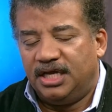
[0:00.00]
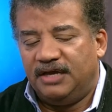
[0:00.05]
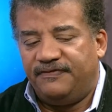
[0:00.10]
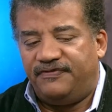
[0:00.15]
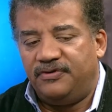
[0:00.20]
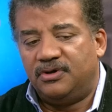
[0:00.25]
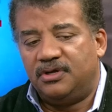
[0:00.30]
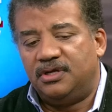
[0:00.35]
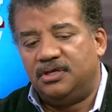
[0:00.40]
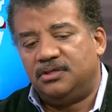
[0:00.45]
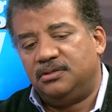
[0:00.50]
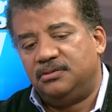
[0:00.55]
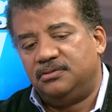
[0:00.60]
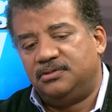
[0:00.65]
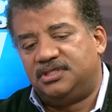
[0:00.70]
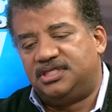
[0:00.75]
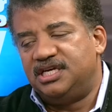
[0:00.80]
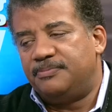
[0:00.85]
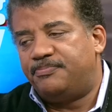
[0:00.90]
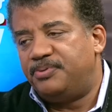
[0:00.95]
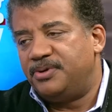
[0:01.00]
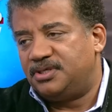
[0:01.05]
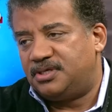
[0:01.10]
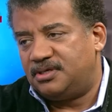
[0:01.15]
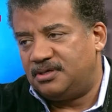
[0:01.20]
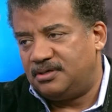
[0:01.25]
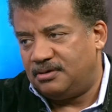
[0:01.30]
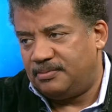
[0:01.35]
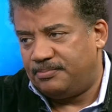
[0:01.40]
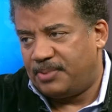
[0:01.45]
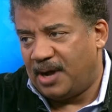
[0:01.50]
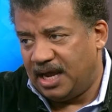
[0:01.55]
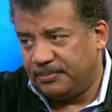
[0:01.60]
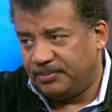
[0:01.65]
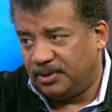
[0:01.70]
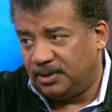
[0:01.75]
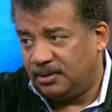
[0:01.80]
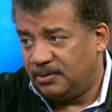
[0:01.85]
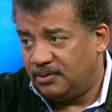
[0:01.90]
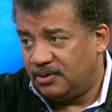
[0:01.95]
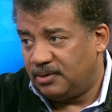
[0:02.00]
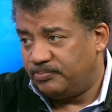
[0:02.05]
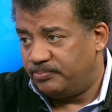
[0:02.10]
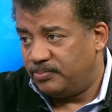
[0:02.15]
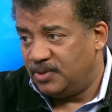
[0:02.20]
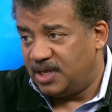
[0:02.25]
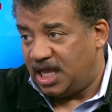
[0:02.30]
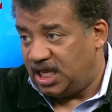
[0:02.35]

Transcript: If you're gonna dip into your Bible or